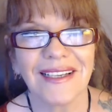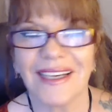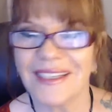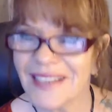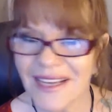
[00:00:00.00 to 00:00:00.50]

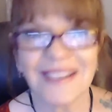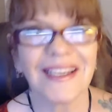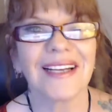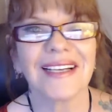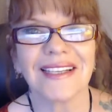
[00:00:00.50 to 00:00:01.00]
It does
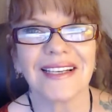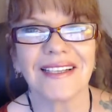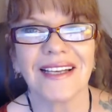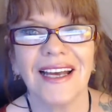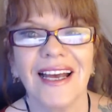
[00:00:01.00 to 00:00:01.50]
not
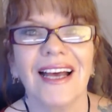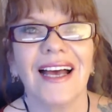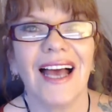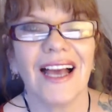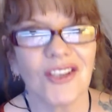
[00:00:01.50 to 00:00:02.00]
exist.
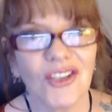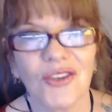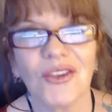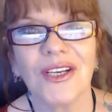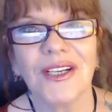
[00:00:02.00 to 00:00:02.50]
And
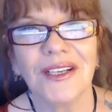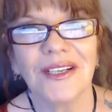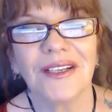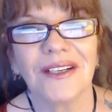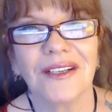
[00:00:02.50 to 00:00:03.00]
should
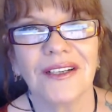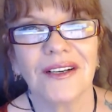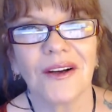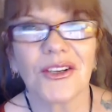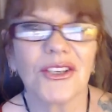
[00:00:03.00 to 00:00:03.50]

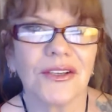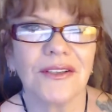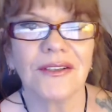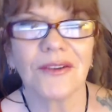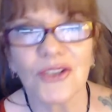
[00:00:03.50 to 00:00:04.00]
or
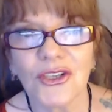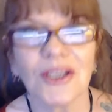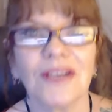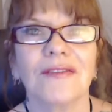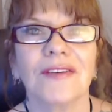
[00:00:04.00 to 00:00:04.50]
shouldn't or should
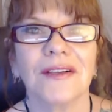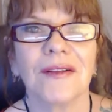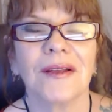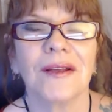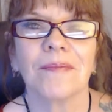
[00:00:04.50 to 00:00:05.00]
have
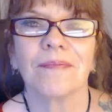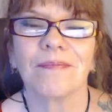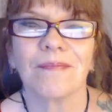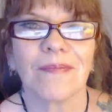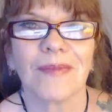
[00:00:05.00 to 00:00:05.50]

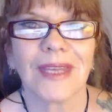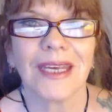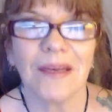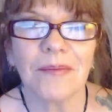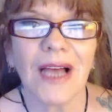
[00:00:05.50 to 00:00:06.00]

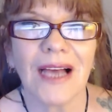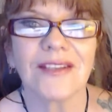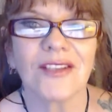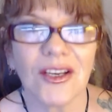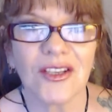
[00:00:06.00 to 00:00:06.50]
implies
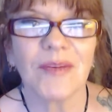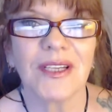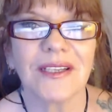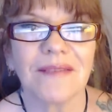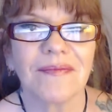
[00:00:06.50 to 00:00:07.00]

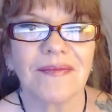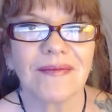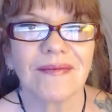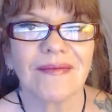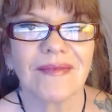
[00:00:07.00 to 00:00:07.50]
judgment
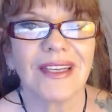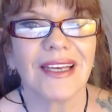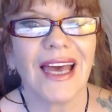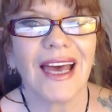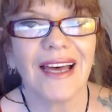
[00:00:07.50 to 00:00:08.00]

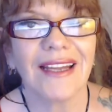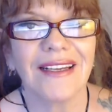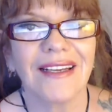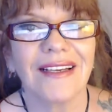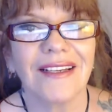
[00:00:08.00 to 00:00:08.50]

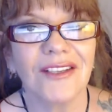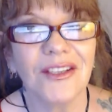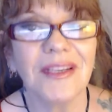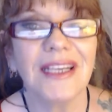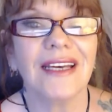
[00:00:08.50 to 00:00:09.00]
and
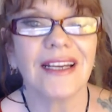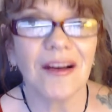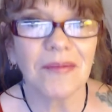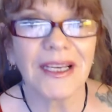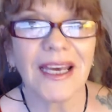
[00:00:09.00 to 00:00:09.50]
duty and
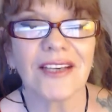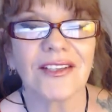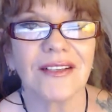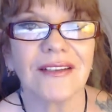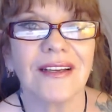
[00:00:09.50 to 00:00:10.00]

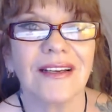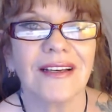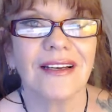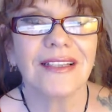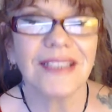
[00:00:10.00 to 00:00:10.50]
obligation,
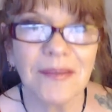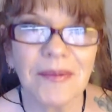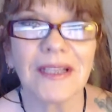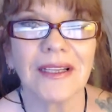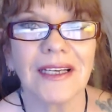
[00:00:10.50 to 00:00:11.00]

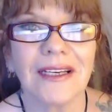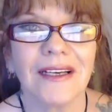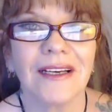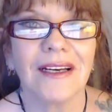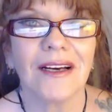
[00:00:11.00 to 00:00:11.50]
typically
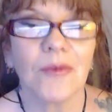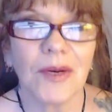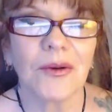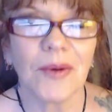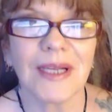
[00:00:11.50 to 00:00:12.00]

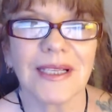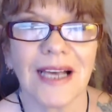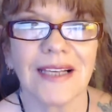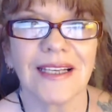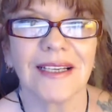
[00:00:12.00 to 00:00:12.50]
when
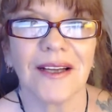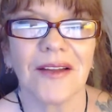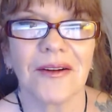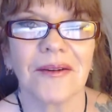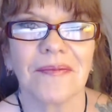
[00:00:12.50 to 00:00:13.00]
criticizing another.